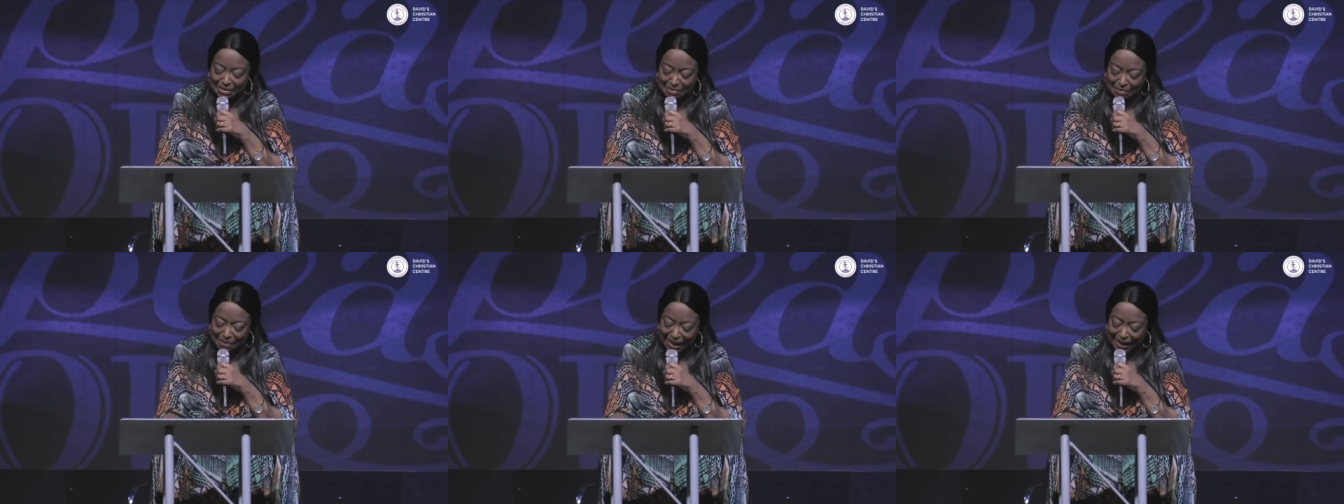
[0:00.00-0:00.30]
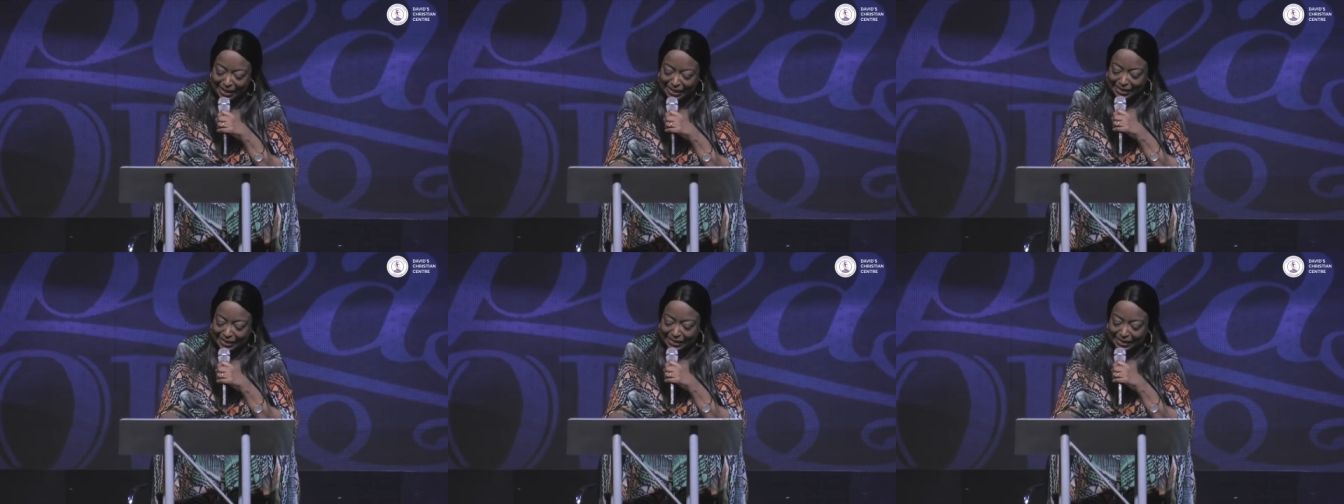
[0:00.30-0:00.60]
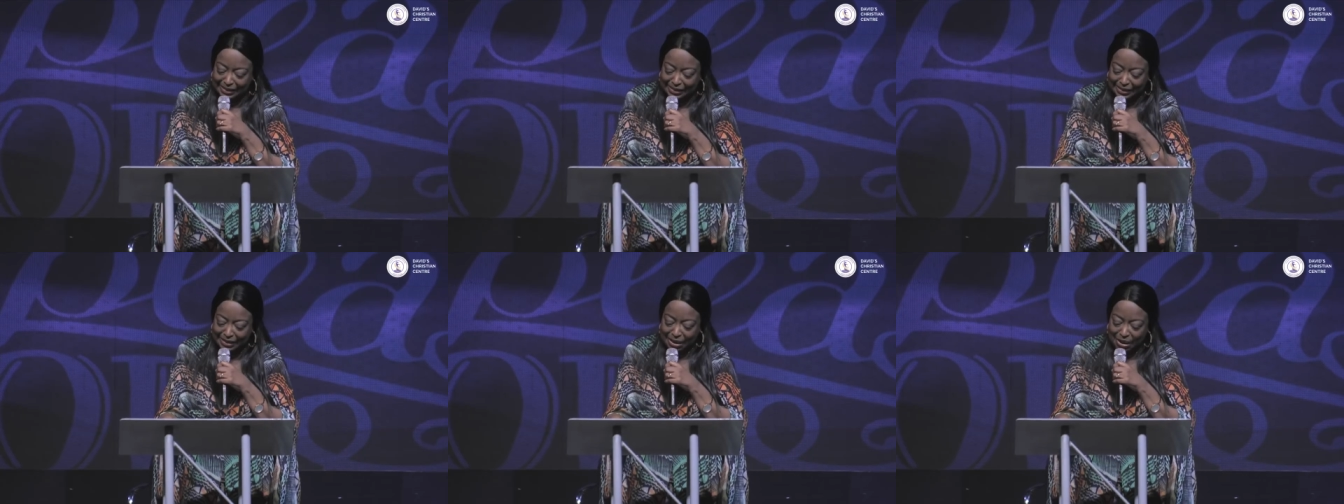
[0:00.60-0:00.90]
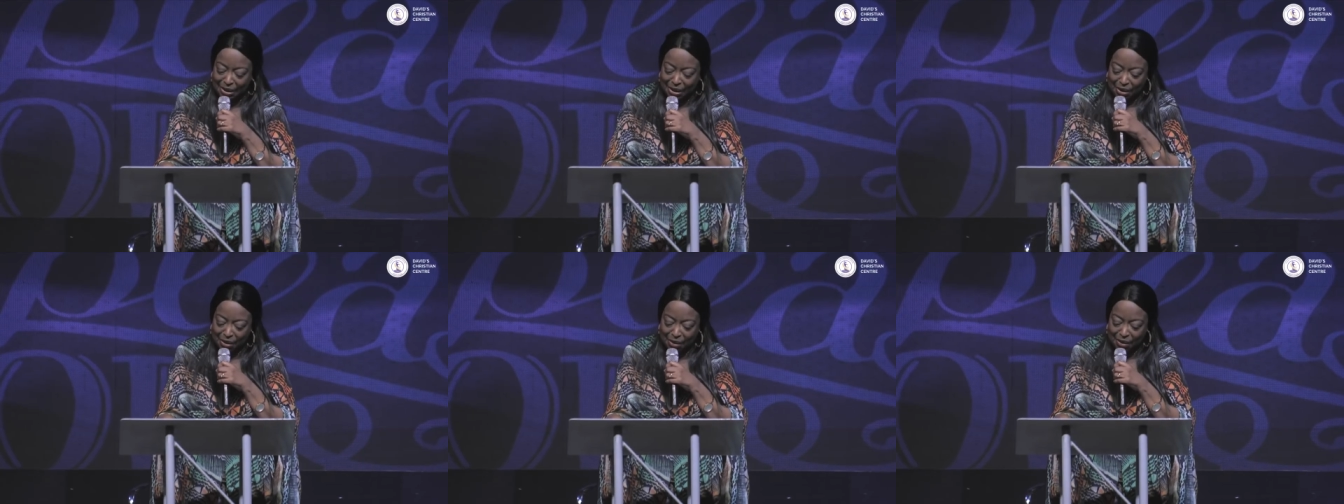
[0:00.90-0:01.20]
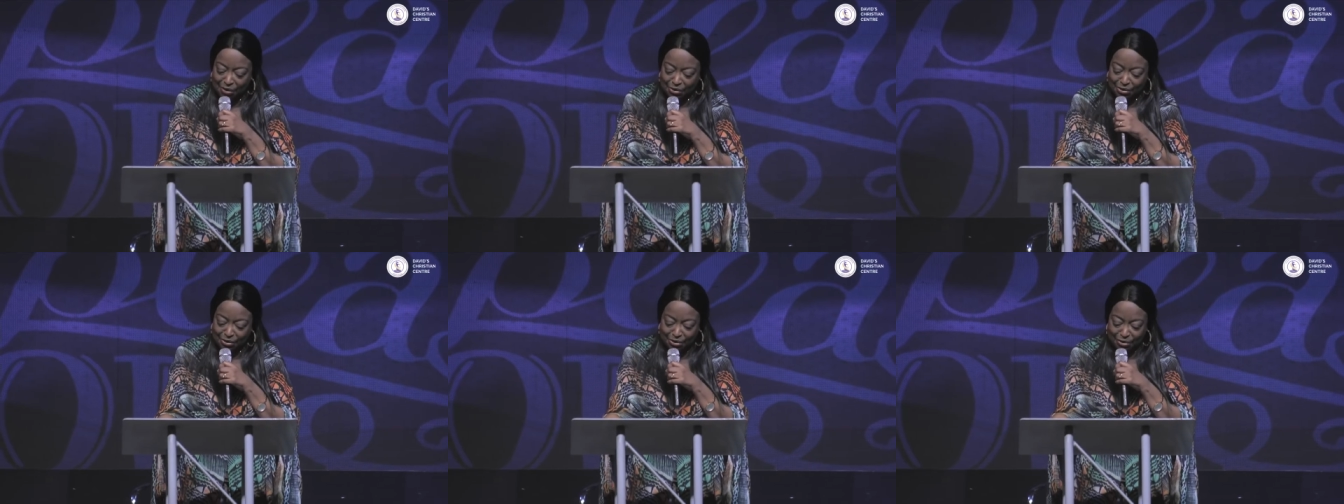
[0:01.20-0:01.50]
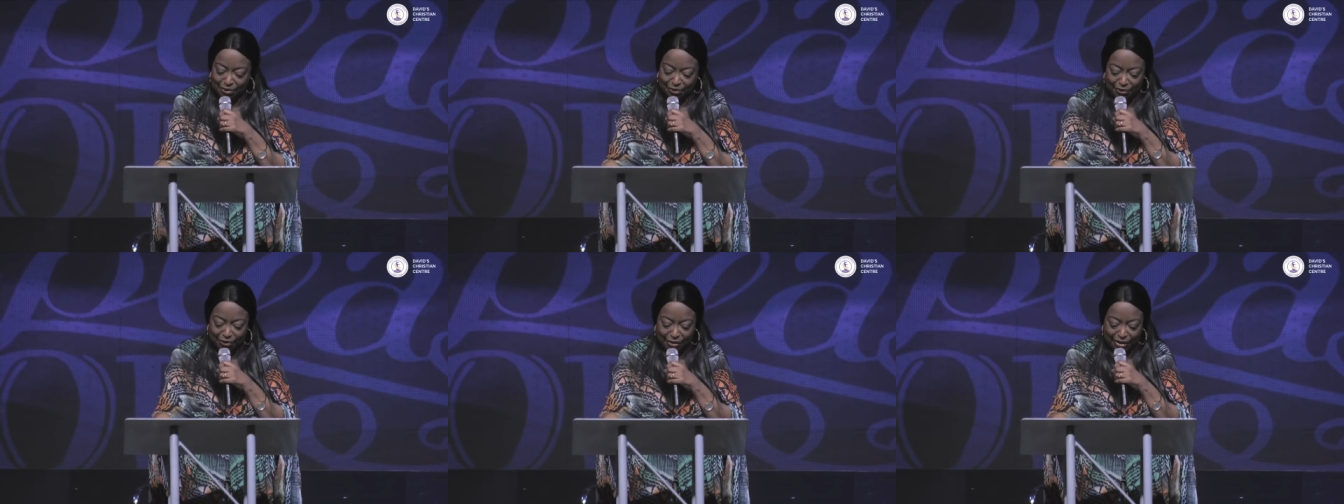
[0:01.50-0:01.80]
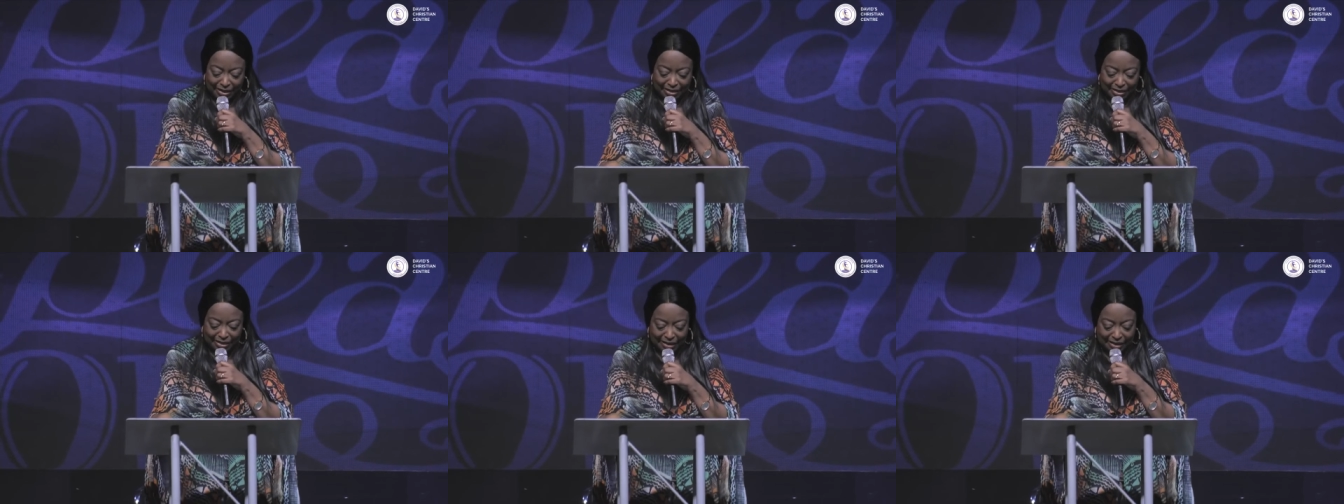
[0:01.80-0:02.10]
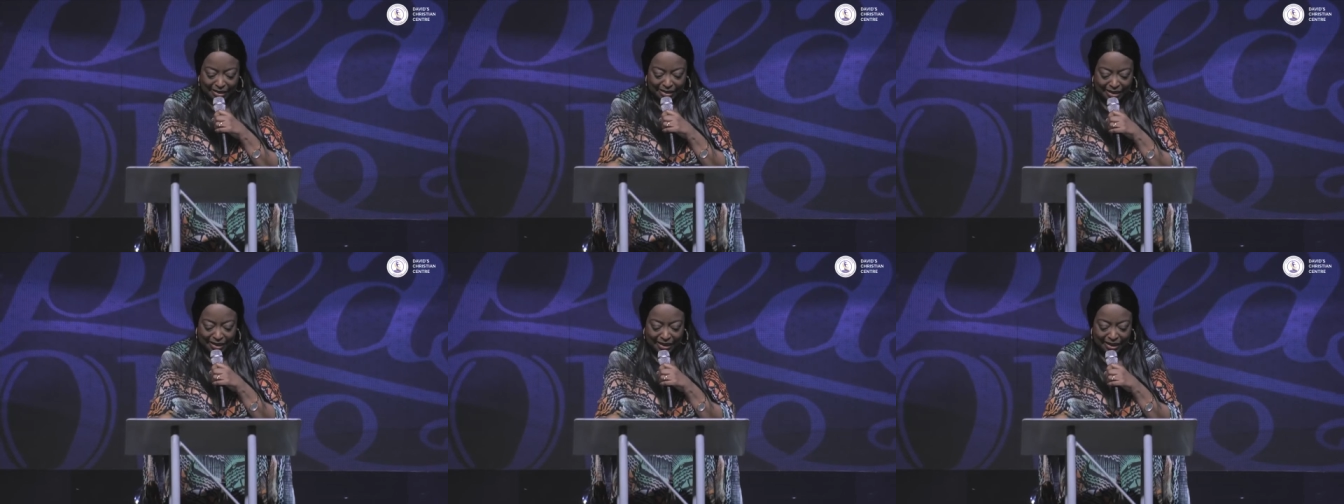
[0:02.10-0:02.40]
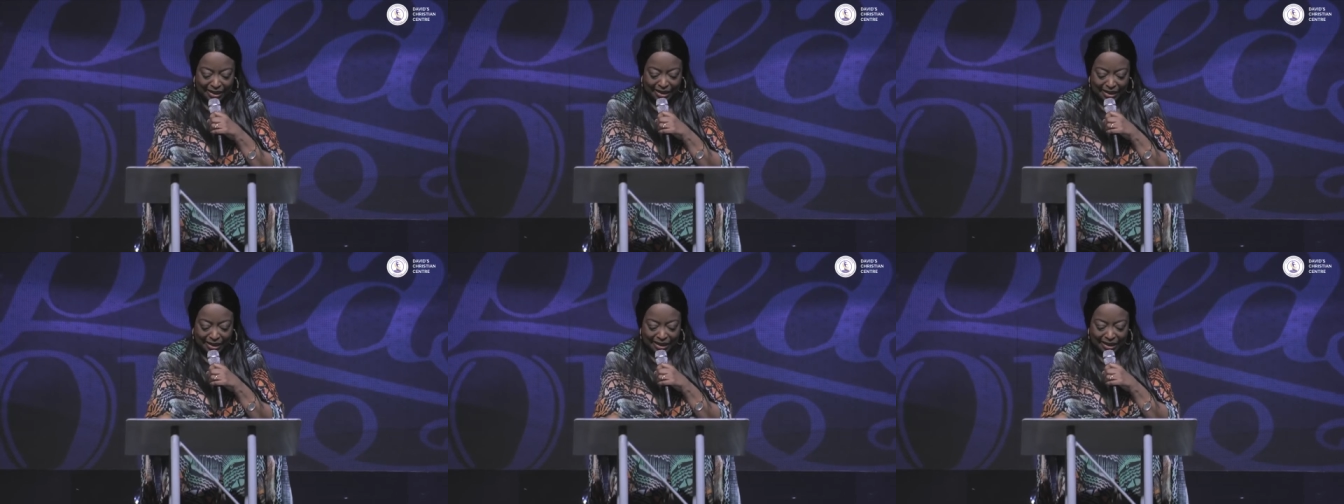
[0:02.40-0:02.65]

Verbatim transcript: demands on your faith.